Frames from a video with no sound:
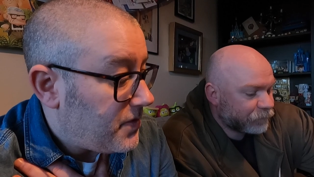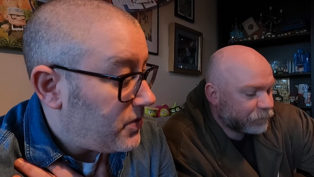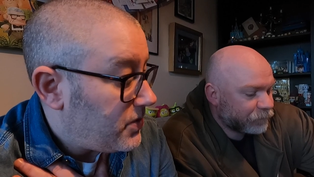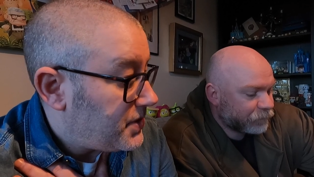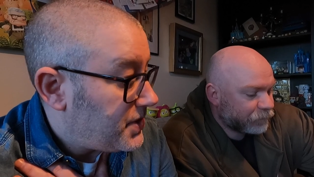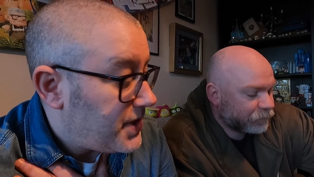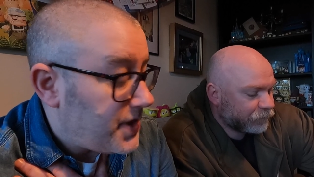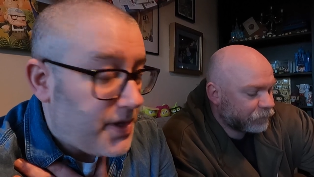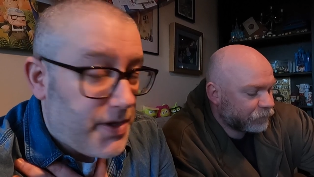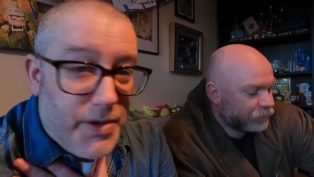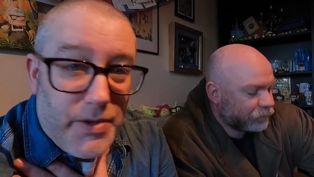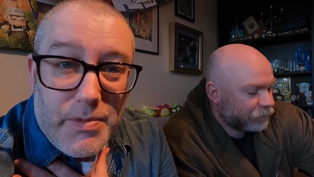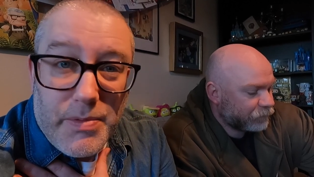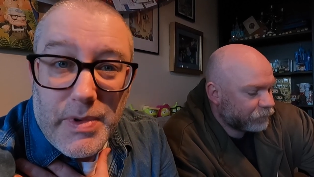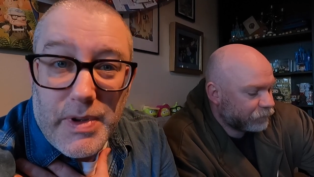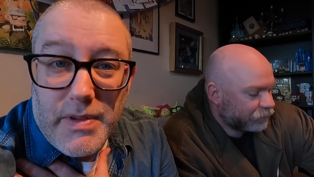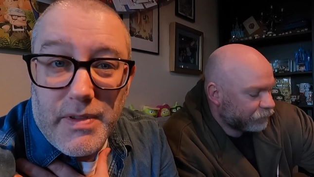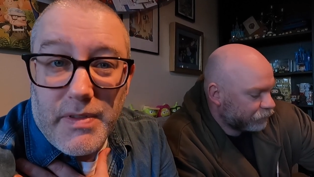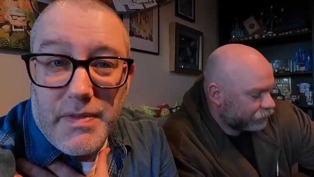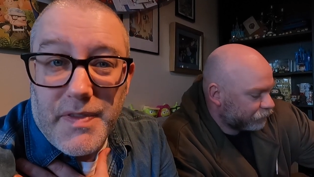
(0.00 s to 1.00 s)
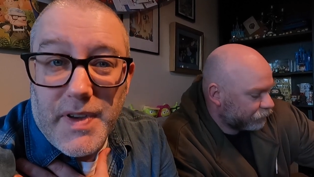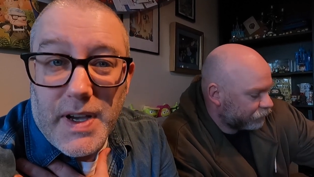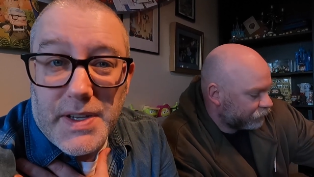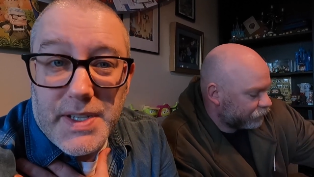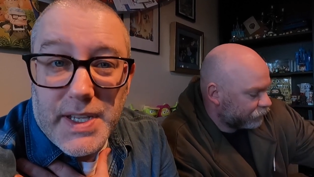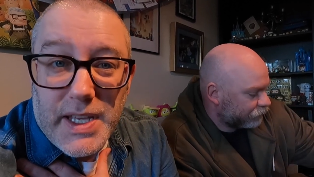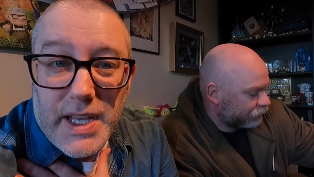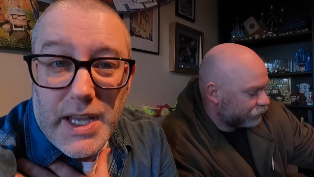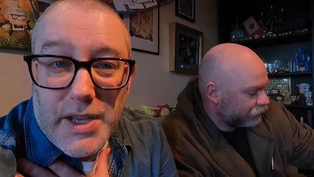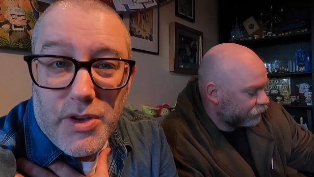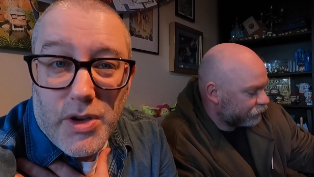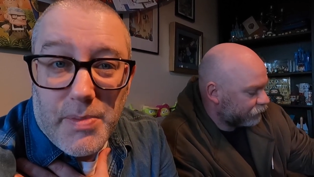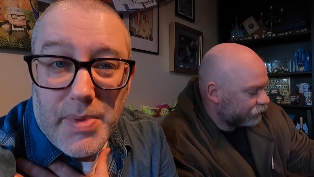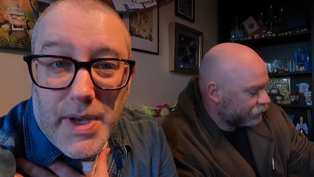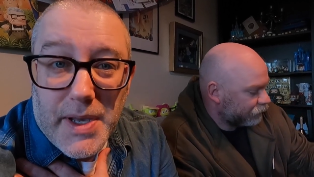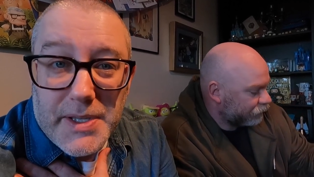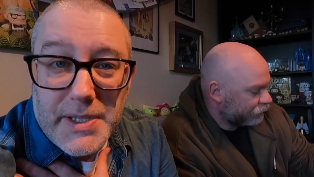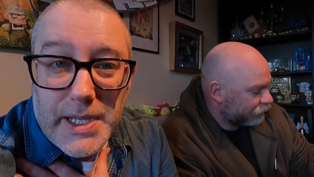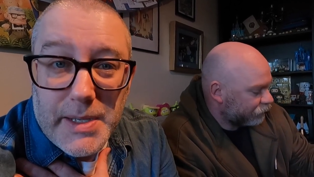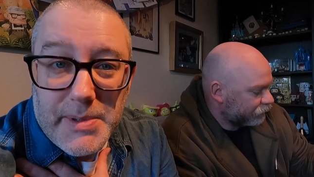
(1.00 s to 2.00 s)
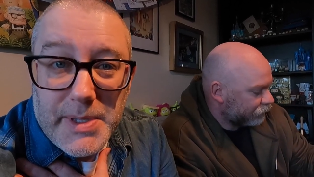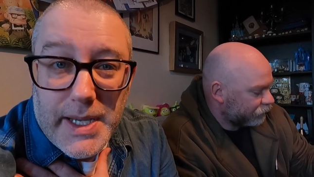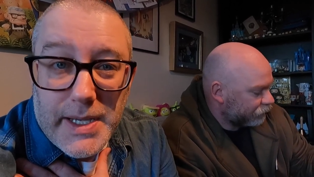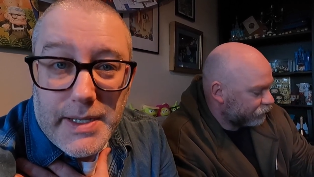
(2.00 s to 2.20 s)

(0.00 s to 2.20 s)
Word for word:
Speaker 1: forward to you farting out your parsnips